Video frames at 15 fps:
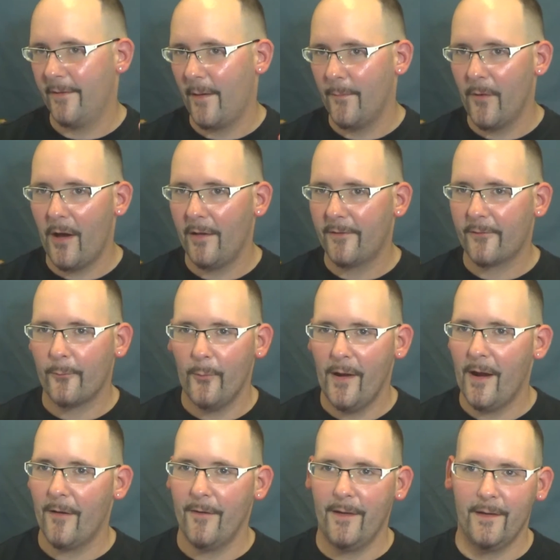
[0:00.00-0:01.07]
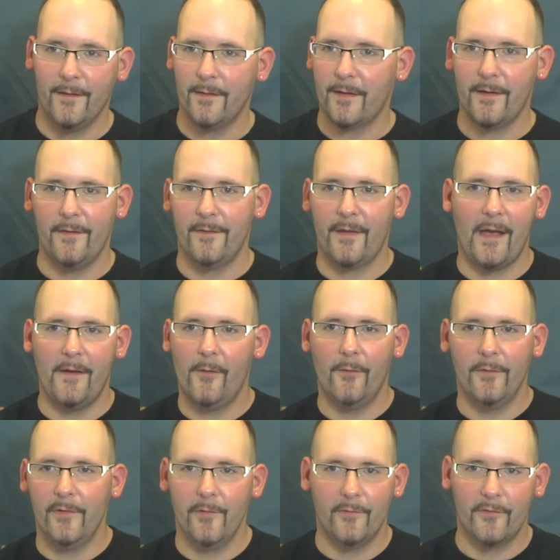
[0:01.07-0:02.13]
I'm not swearing because I
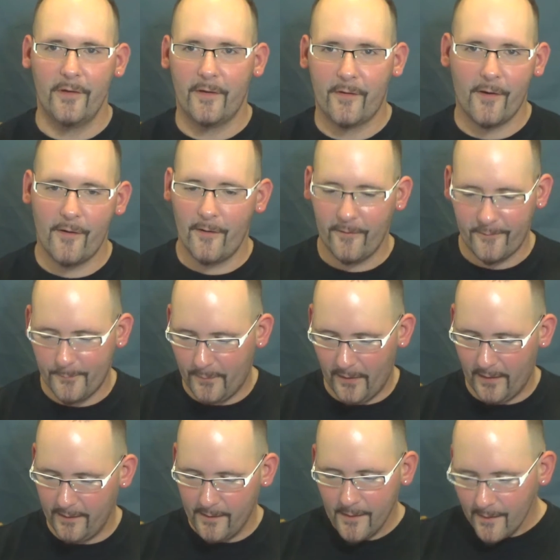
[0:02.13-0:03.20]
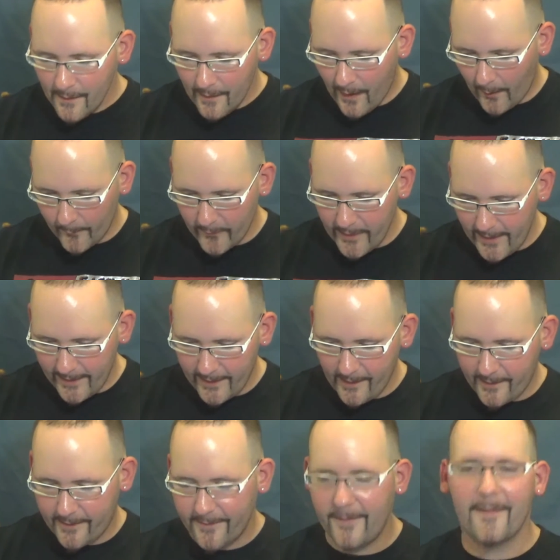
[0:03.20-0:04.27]
don't usually curse, but I'm reading
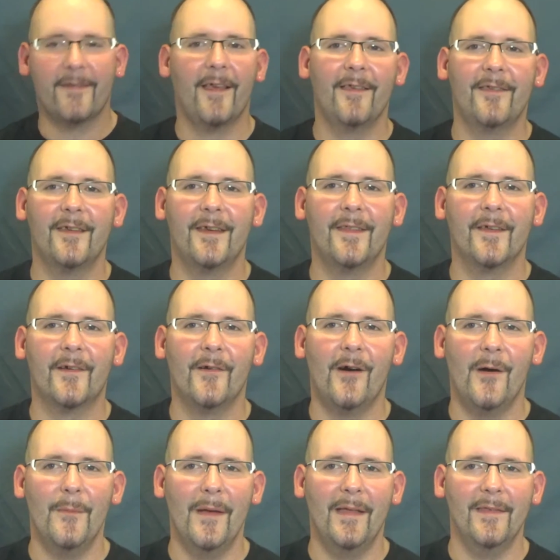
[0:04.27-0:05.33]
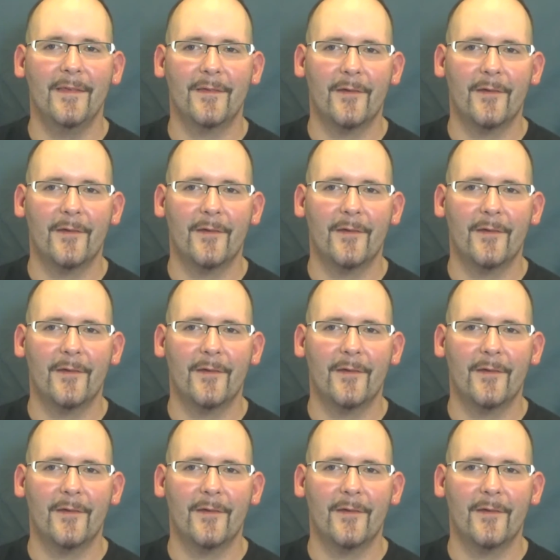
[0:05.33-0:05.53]
it because it says it in the comment.